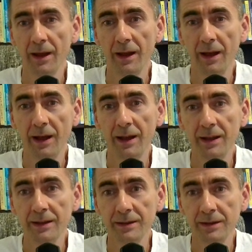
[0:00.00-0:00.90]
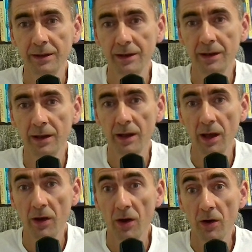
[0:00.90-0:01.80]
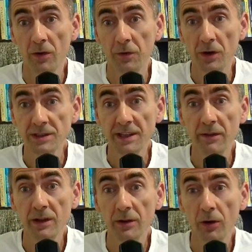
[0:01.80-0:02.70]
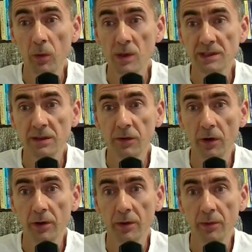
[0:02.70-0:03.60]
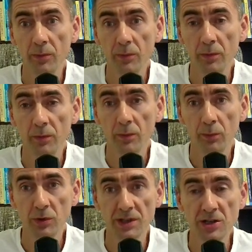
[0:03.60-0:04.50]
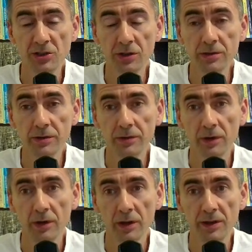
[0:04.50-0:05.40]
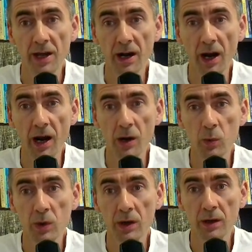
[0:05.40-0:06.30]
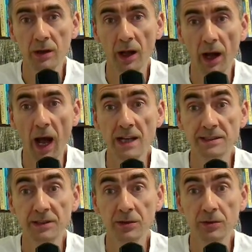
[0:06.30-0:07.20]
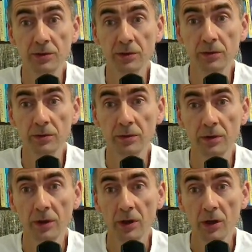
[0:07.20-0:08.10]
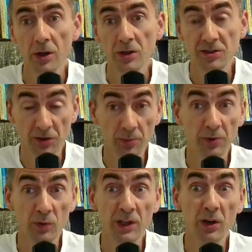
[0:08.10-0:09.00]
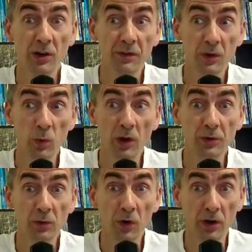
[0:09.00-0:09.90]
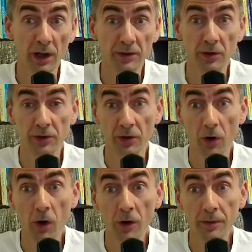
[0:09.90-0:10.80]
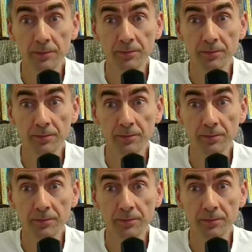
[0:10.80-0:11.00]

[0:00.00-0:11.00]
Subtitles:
And first I will always give a position. There I will ask you to stop the video if you want to work it on your own.